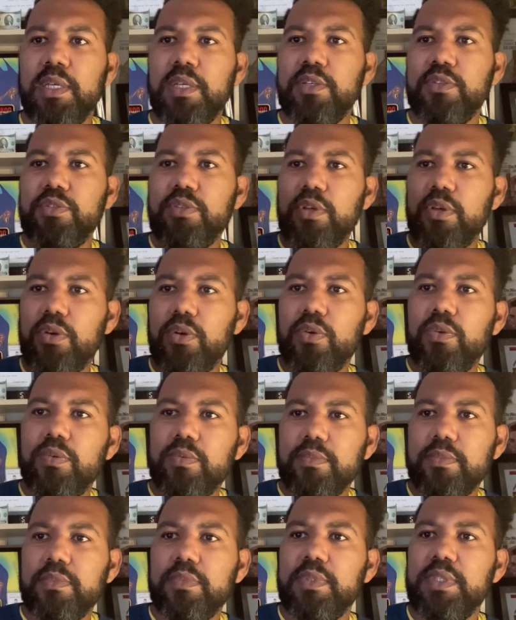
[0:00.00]
So
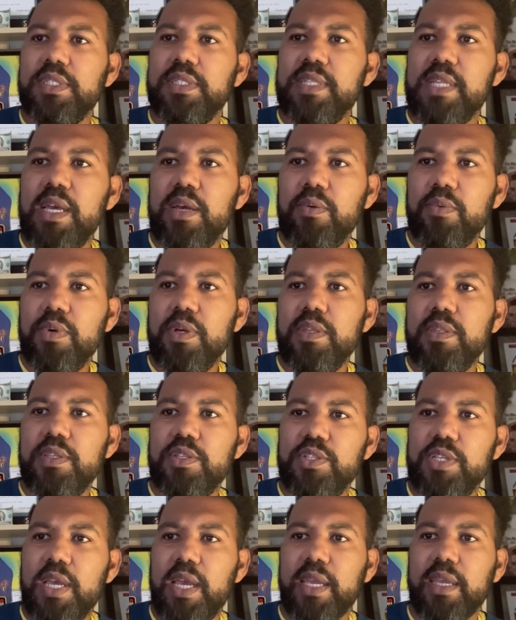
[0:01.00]
he's not wearing the
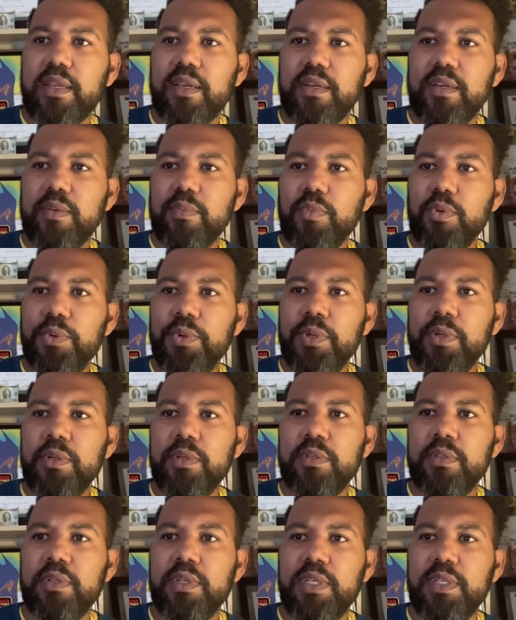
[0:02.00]
jacket anymore.
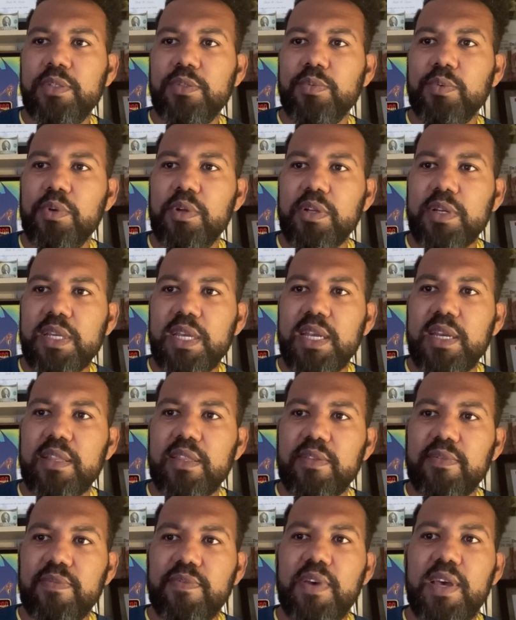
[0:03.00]
He's wearing kind of
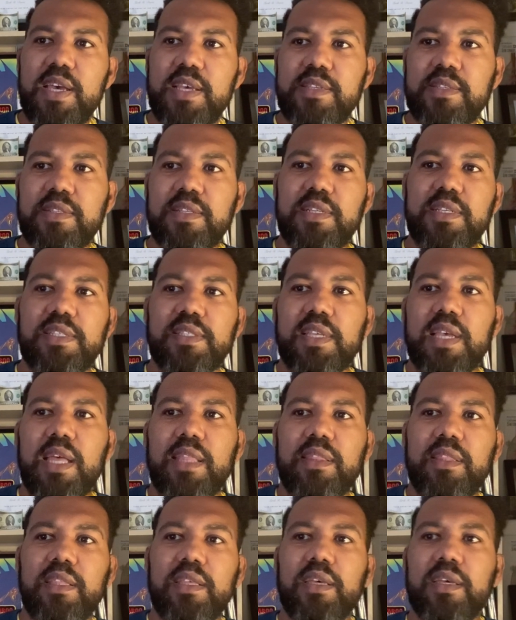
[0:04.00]
the vest, and he's
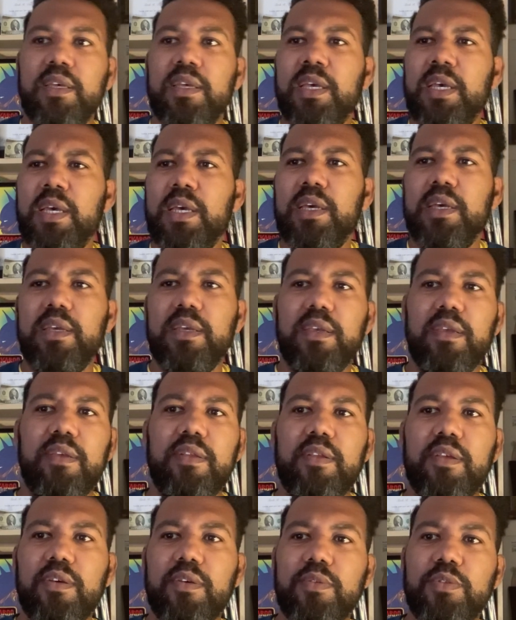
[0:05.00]
got the, you
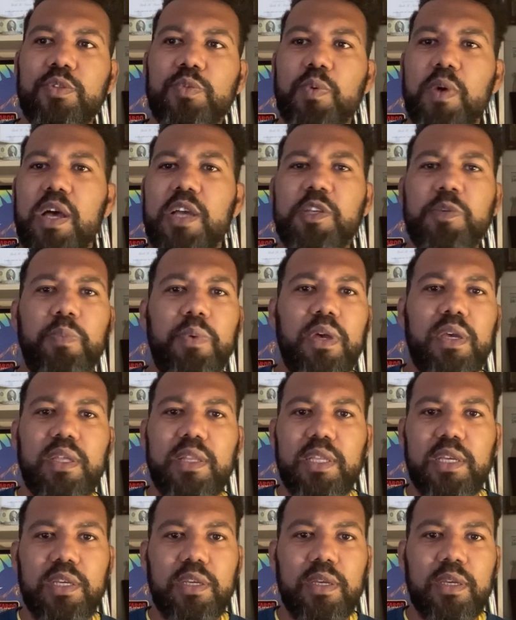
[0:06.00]
know,
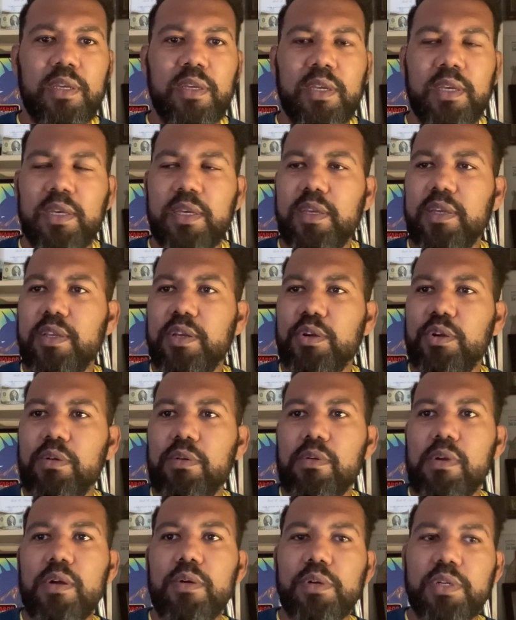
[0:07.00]
swashbuckling, you know,
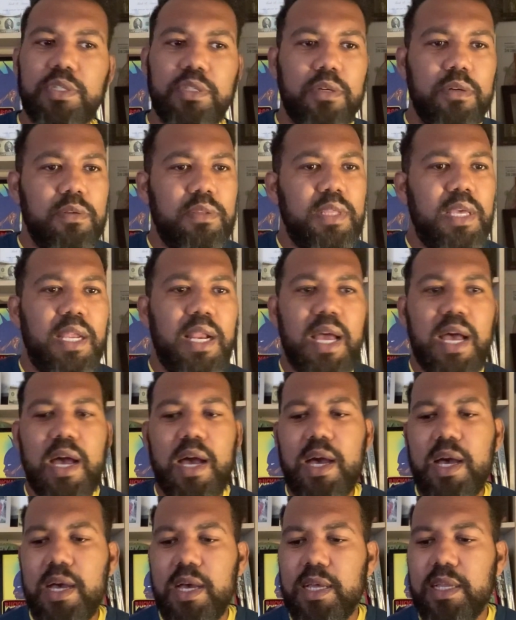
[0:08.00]
heroic shirt that
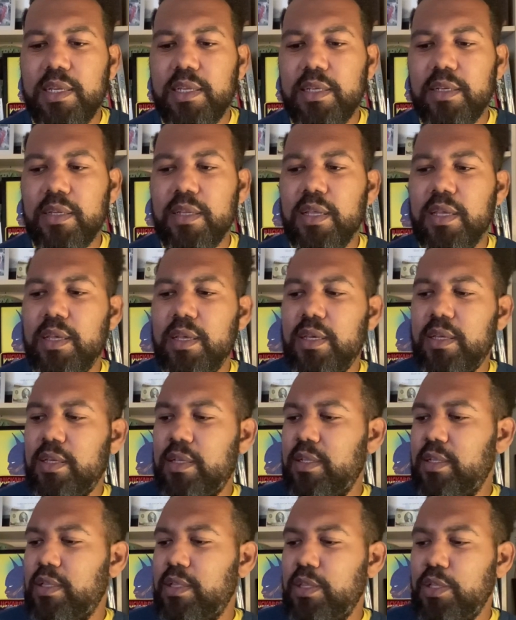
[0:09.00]
Han and
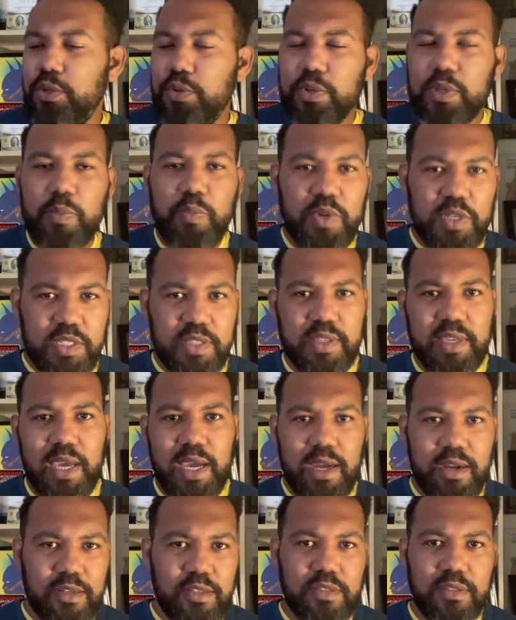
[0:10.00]
Luke, a bunch of
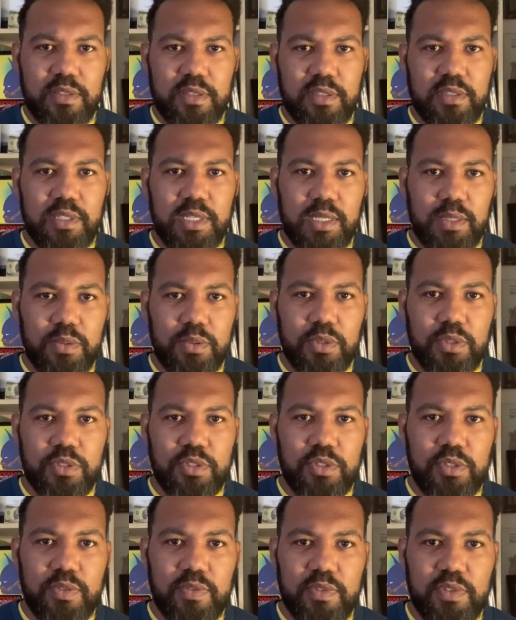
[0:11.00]
characters in the Star
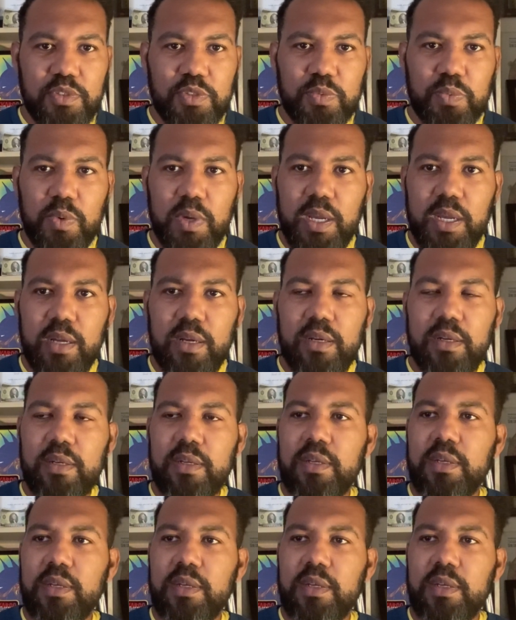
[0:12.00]
Wars universe wear.